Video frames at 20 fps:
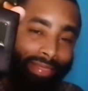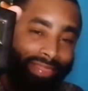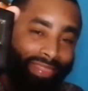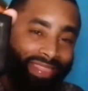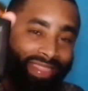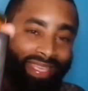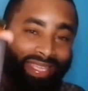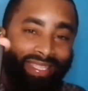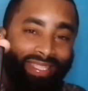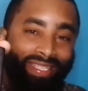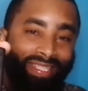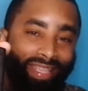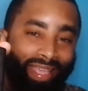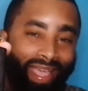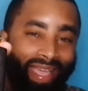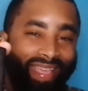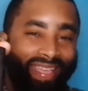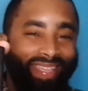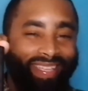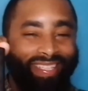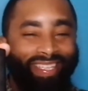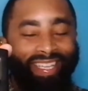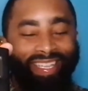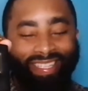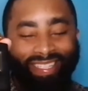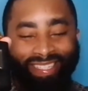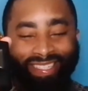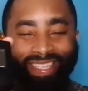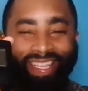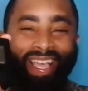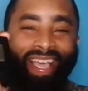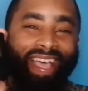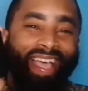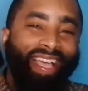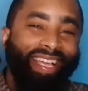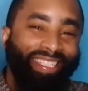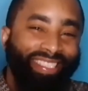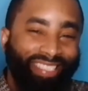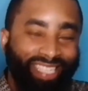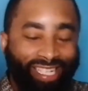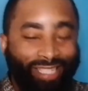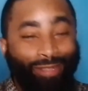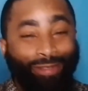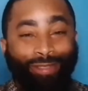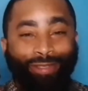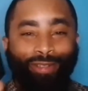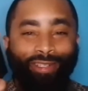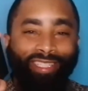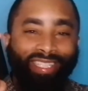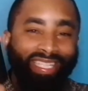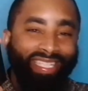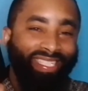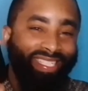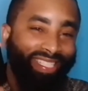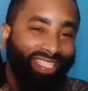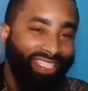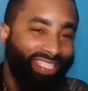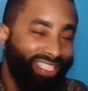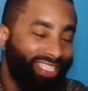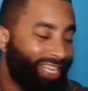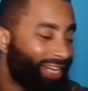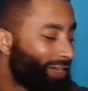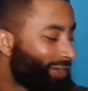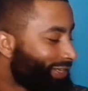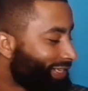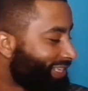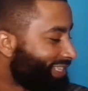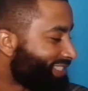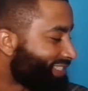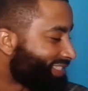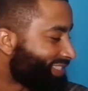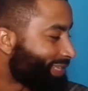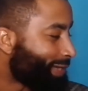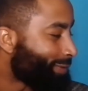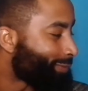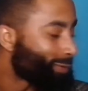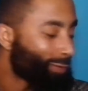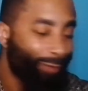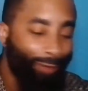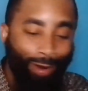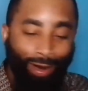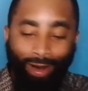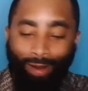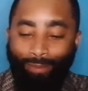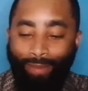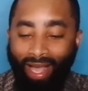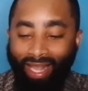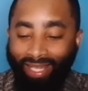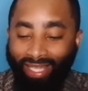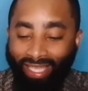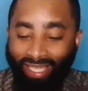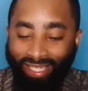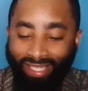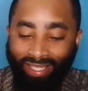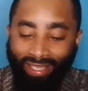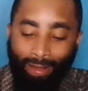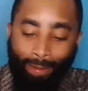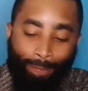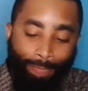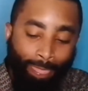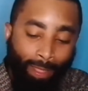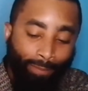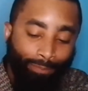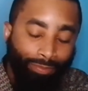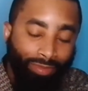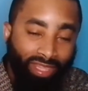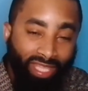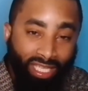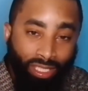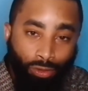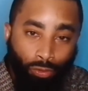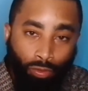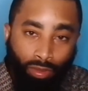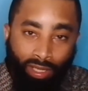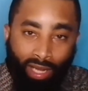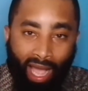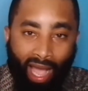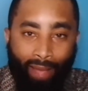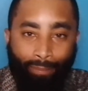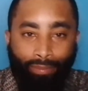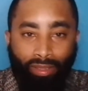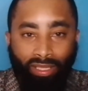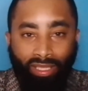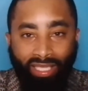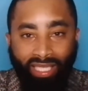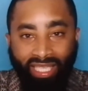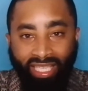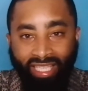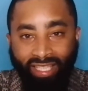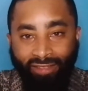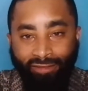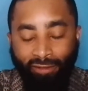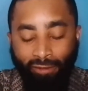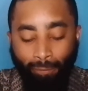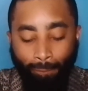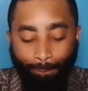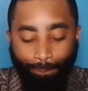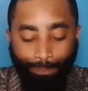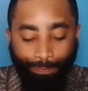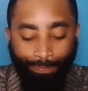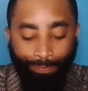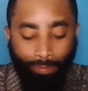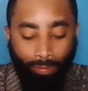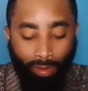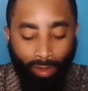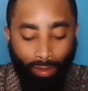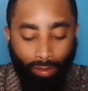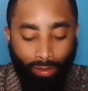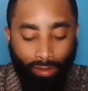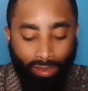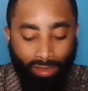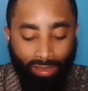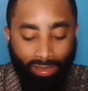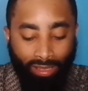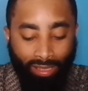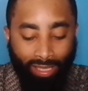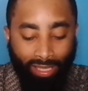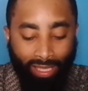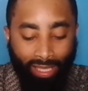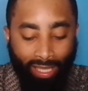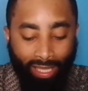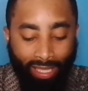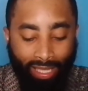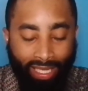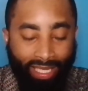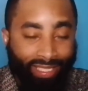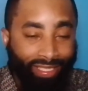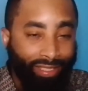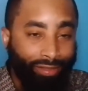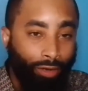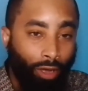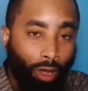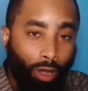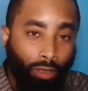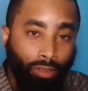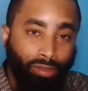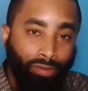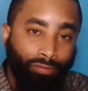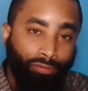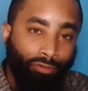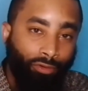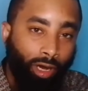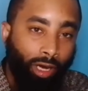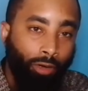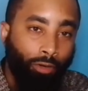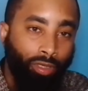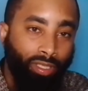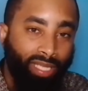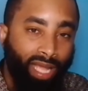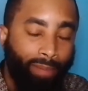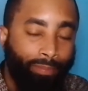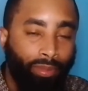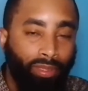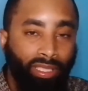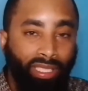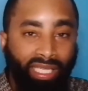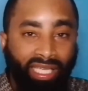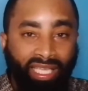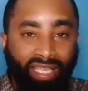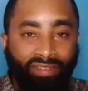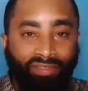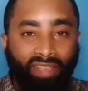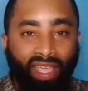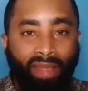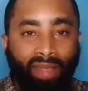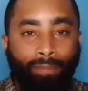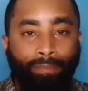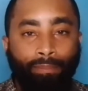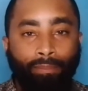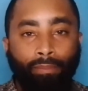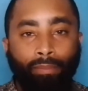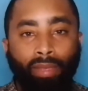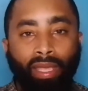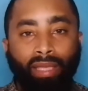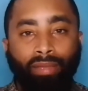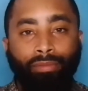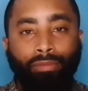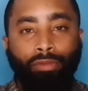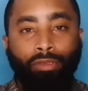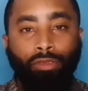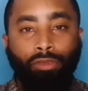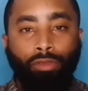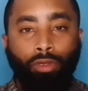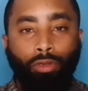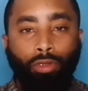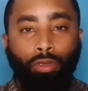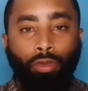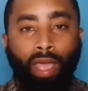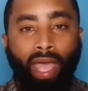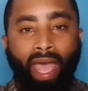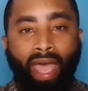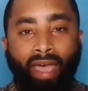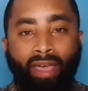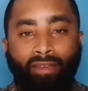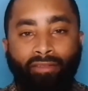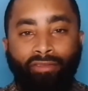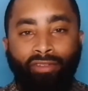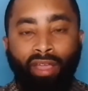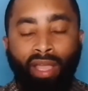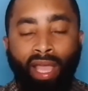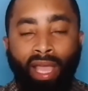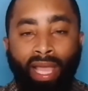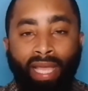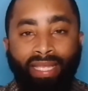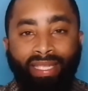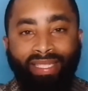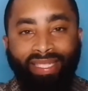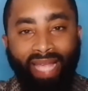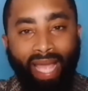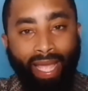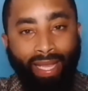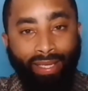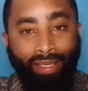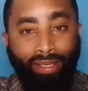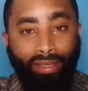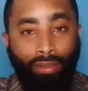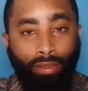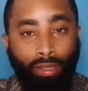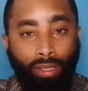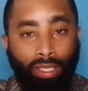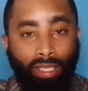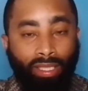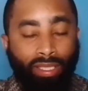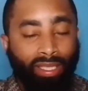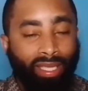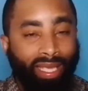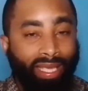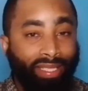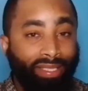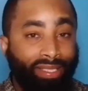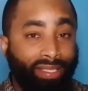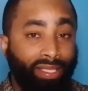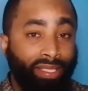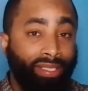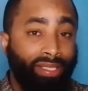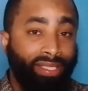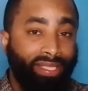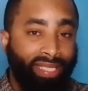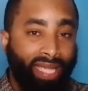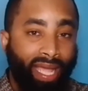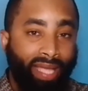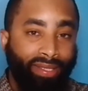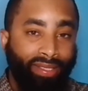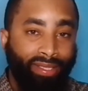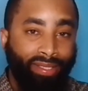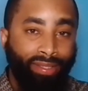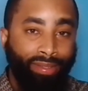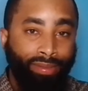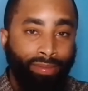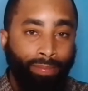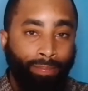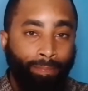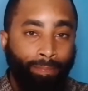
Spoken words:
This just was released this year and is #1 on my list. This one, I believe, is an awesome fragrance. I believe in, so you have satin, incense satin